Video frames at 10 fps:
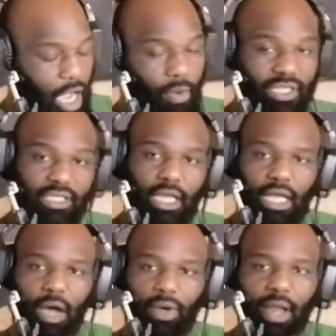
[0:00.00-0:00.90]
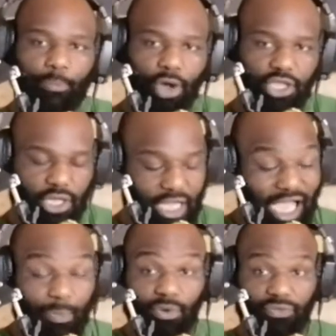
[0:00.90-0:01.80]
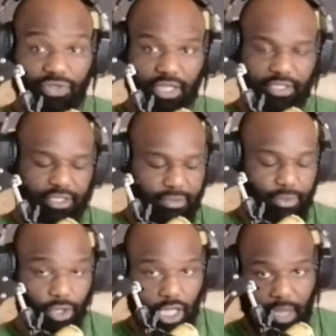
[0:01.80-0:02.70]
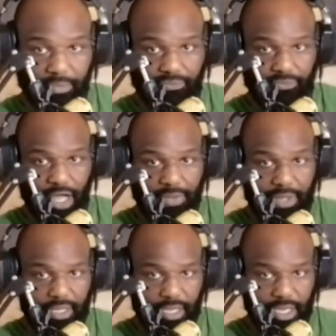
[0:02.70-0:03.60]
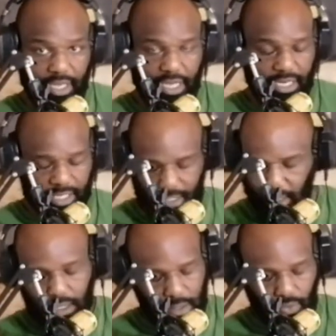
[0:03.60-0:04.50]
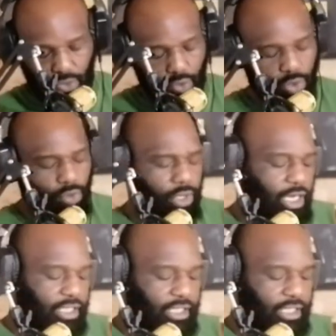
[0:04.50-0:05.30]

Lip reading: I want to point out a couple of things, okay? And we'll